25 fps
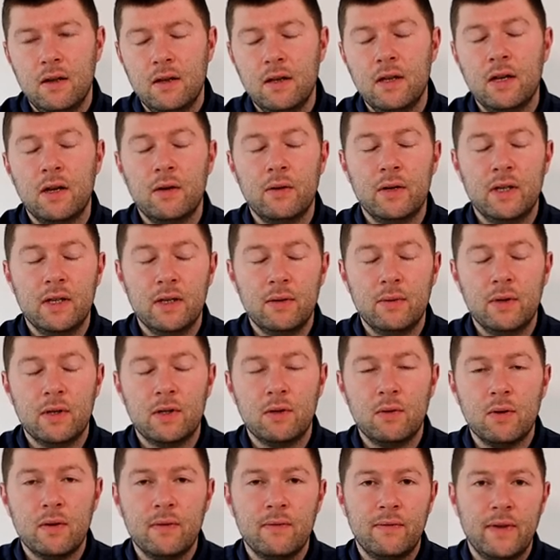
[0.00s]
you know, it, we're
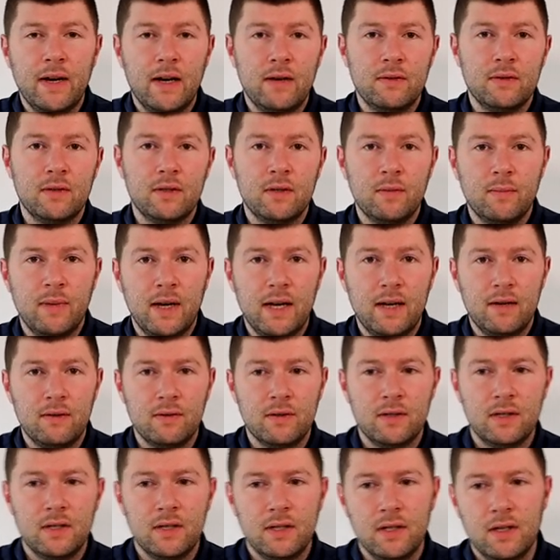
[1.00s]
talking thousands of
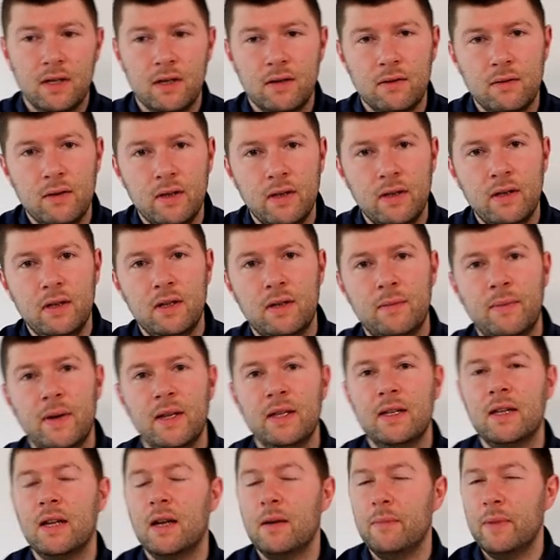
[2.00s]
pounds, you know, it, it
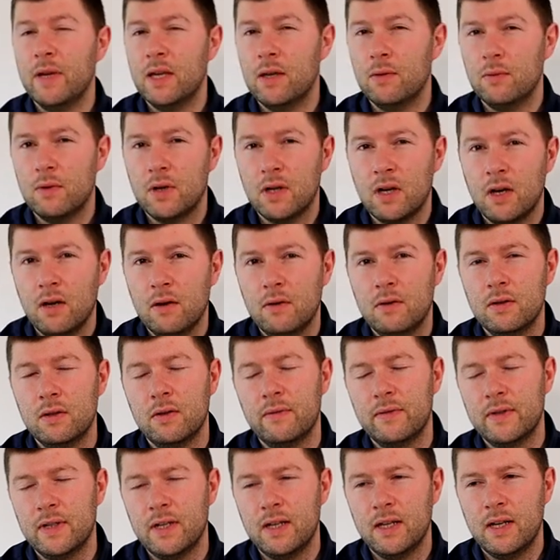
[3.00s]
depends on how big you want to go, because
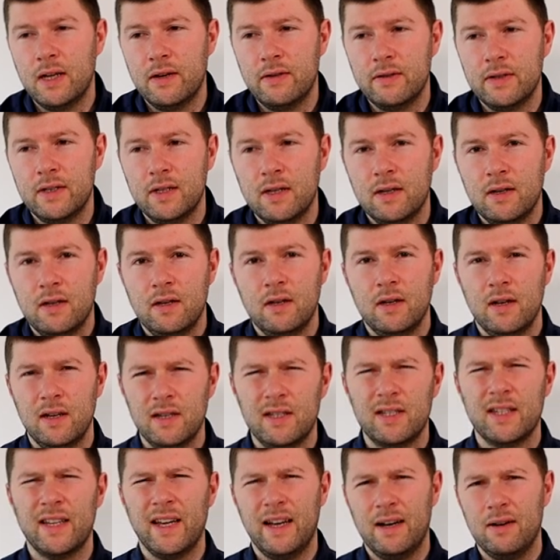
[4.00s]
obviously there is a, a
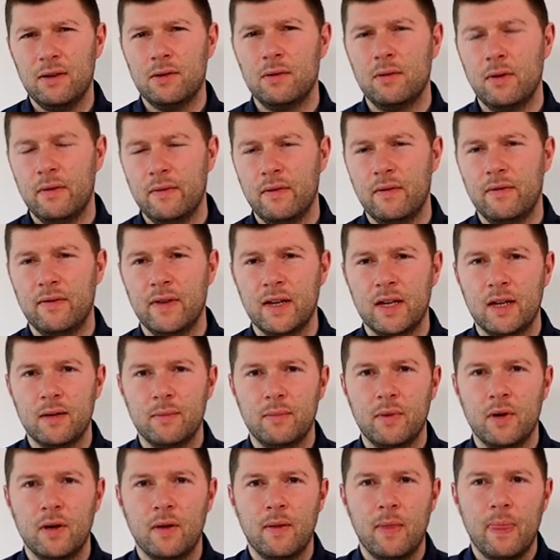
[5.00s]
scale to everything,
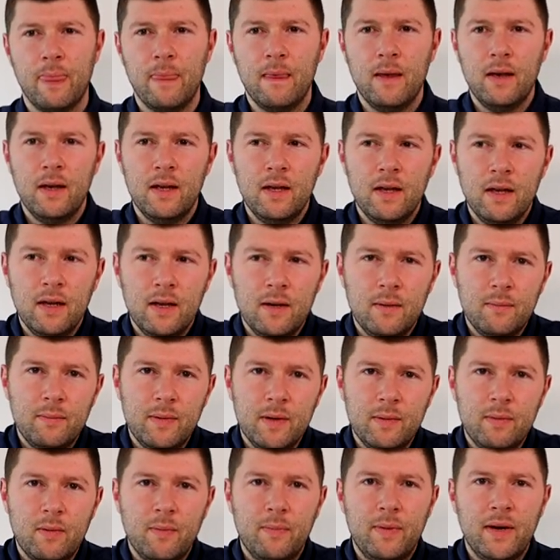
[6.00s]
but
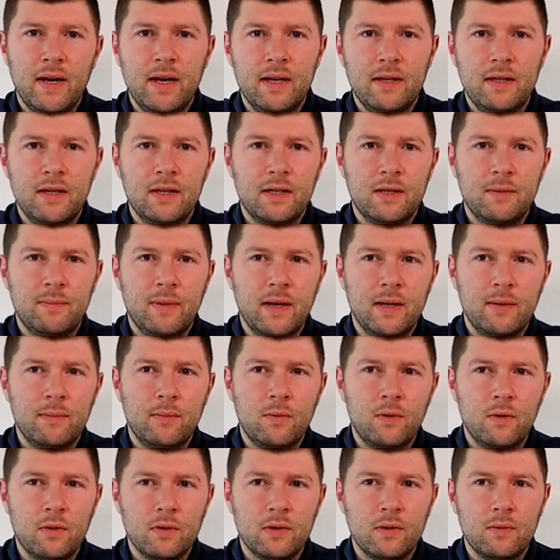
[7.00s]
be prepared to spend
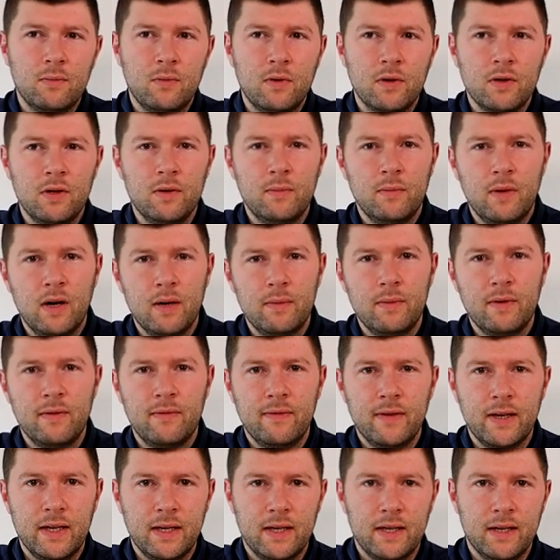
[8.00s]
more than what you might be
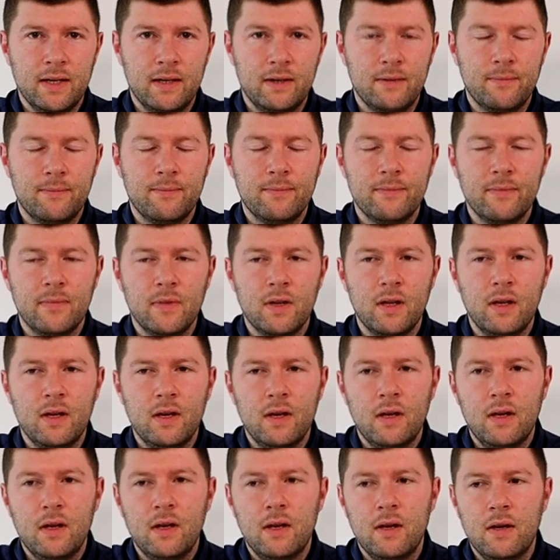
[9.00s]
thinking.
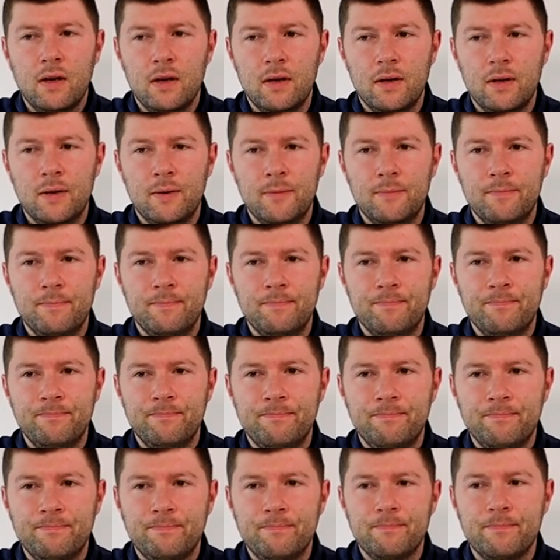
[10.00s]
Um,
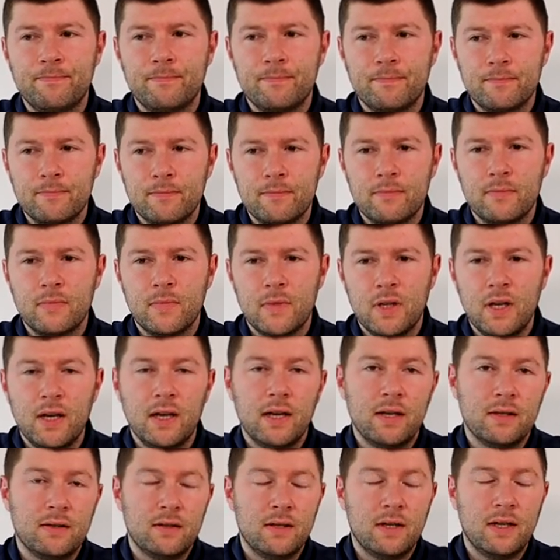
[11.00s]

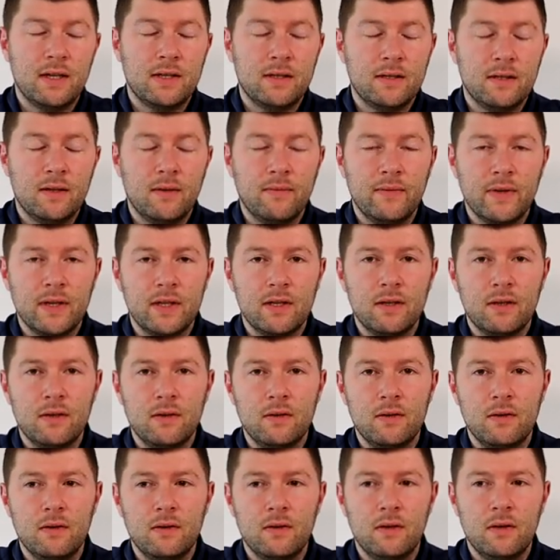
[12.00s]
yeah, so that's something
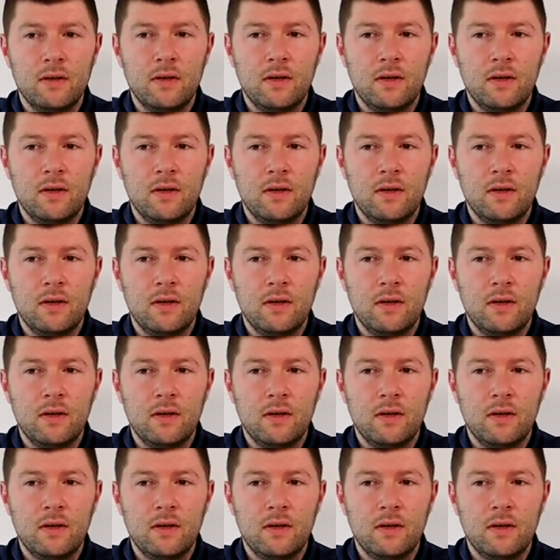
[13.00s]
to,